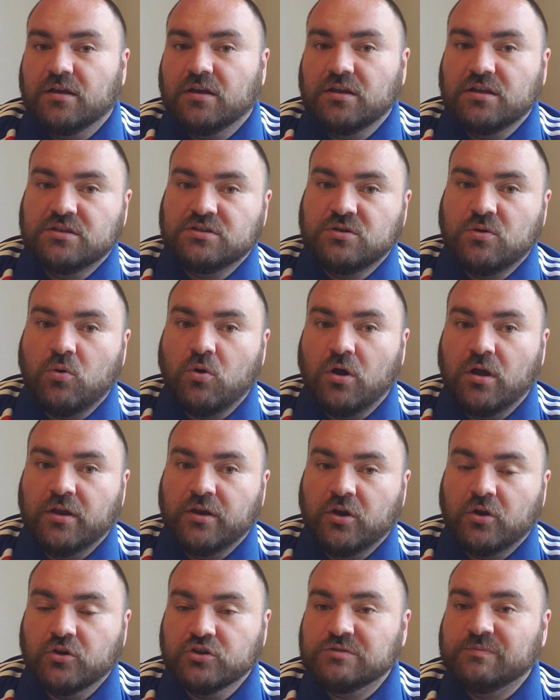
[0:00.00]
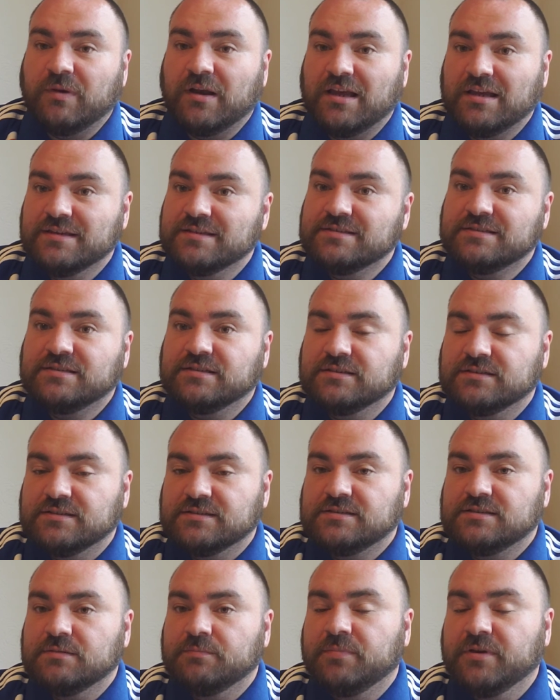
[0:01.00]
it's quite a nice place
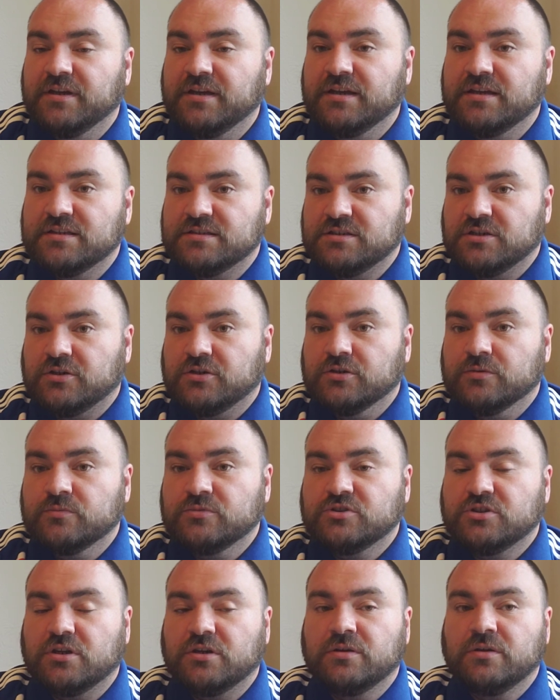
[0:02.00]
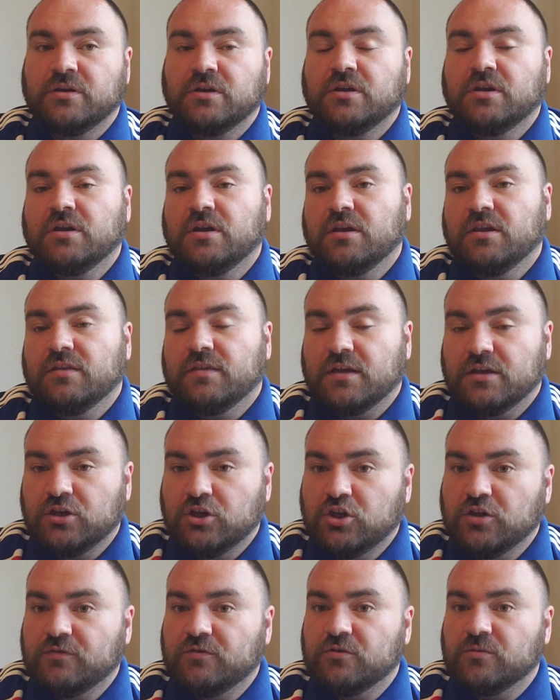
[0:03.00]
to be at times. So thank
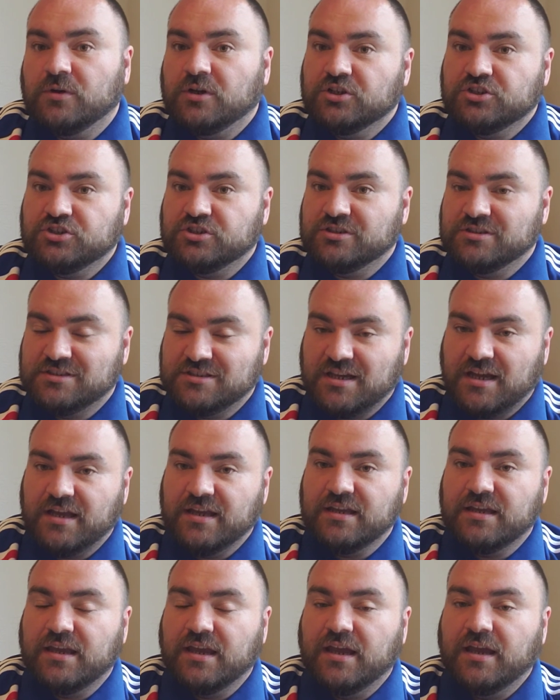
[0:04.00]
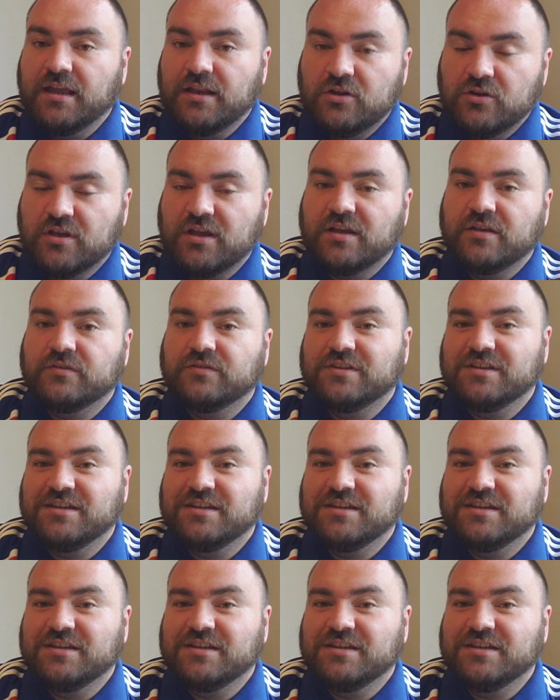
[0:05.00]
you for watching, and take care and look after